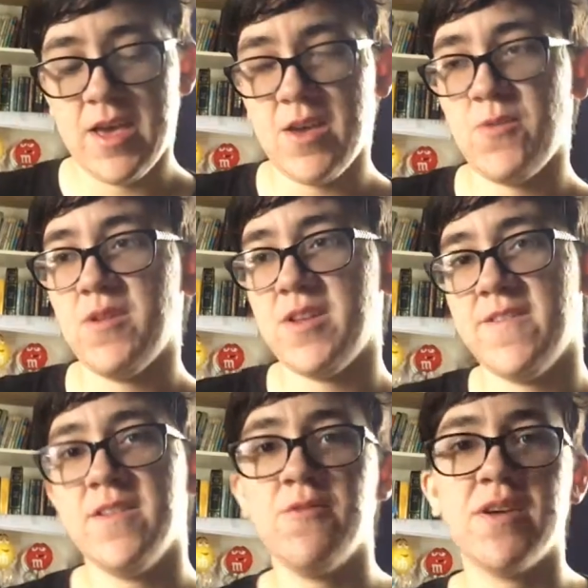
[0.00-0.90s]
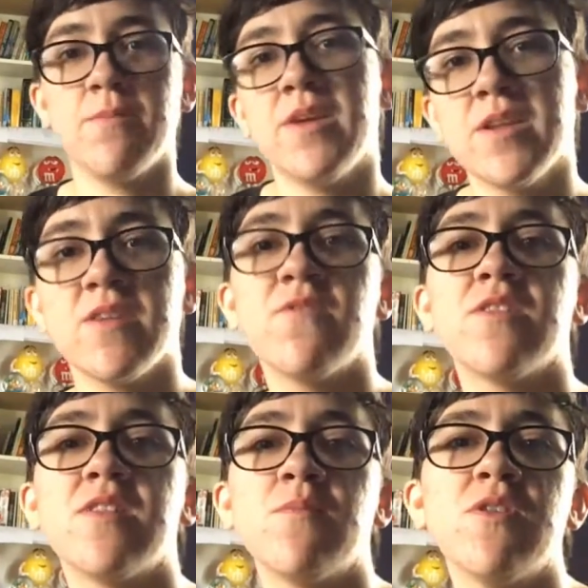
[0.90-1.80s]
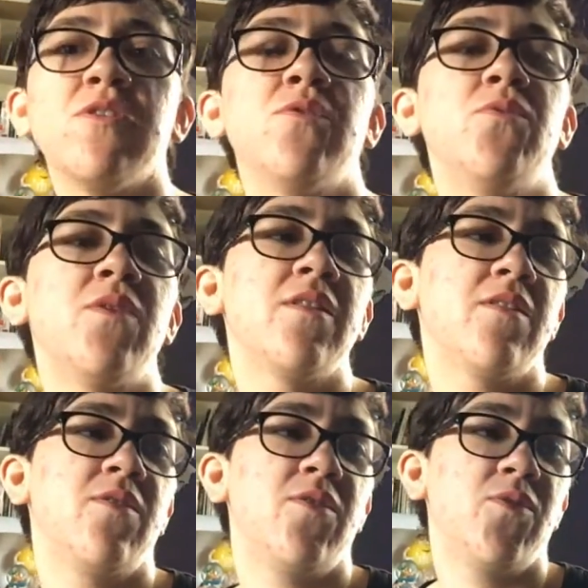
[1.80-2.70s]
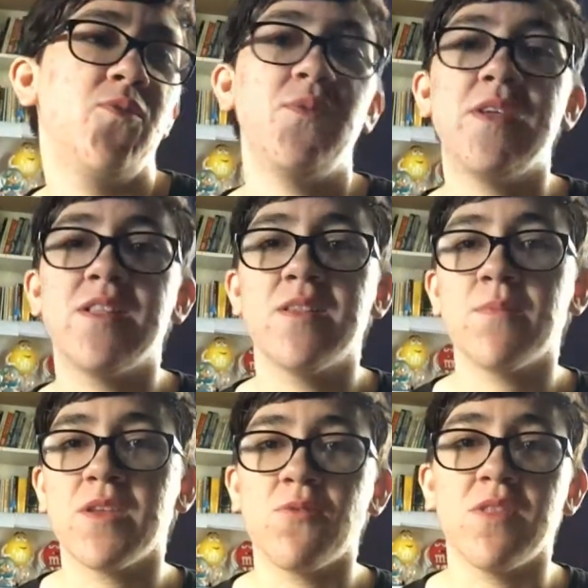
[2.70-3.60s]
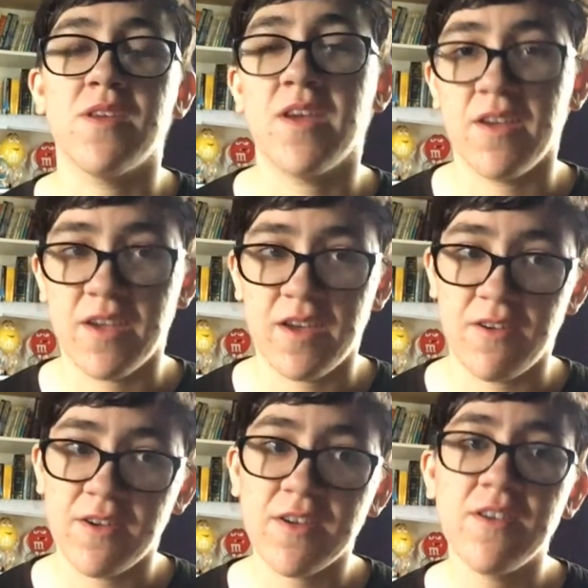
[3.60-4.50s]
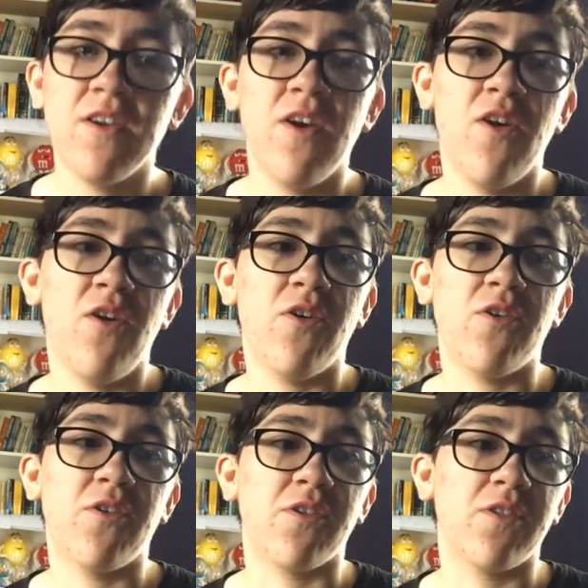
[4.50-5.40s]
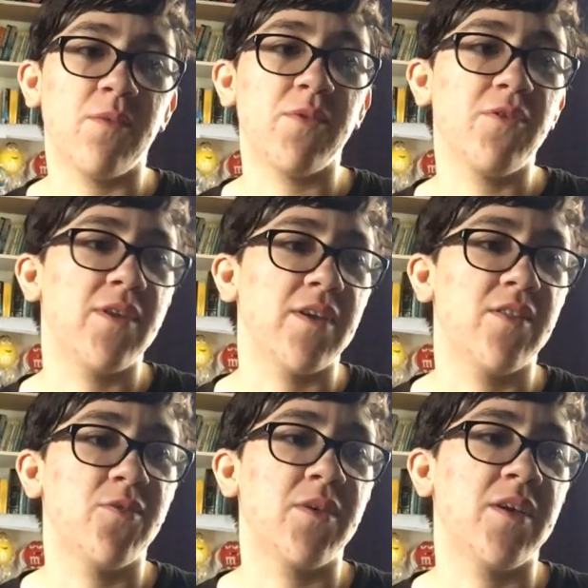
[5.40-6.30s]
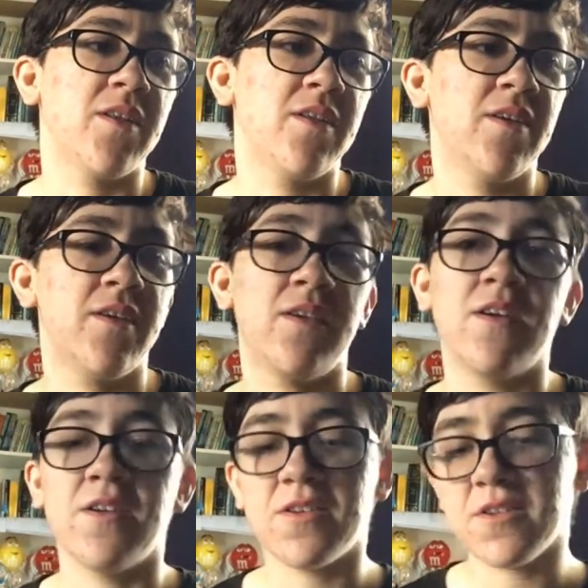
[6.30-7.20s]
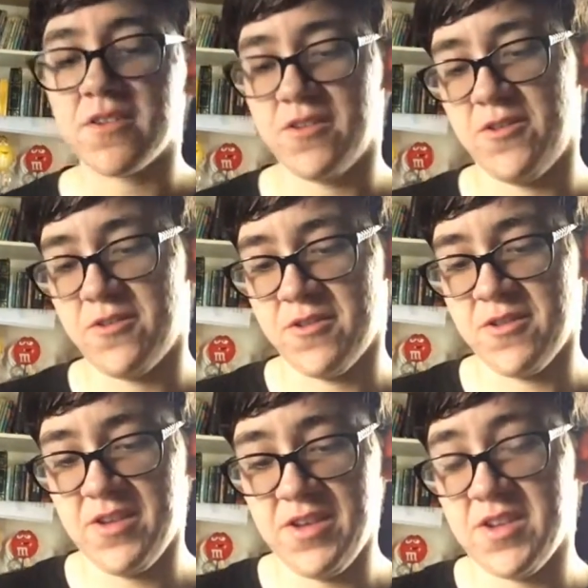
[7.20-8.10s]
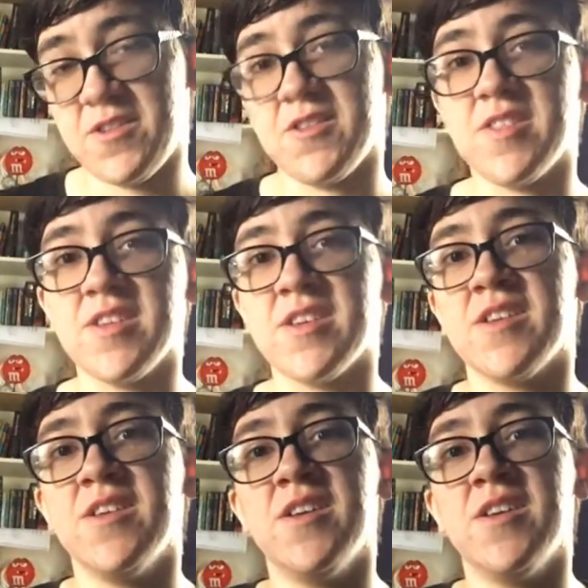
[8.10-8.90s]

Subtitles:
I would definitely recommend it for someone who wants to read something with a gay character, or someone who likes to read young adult or interesting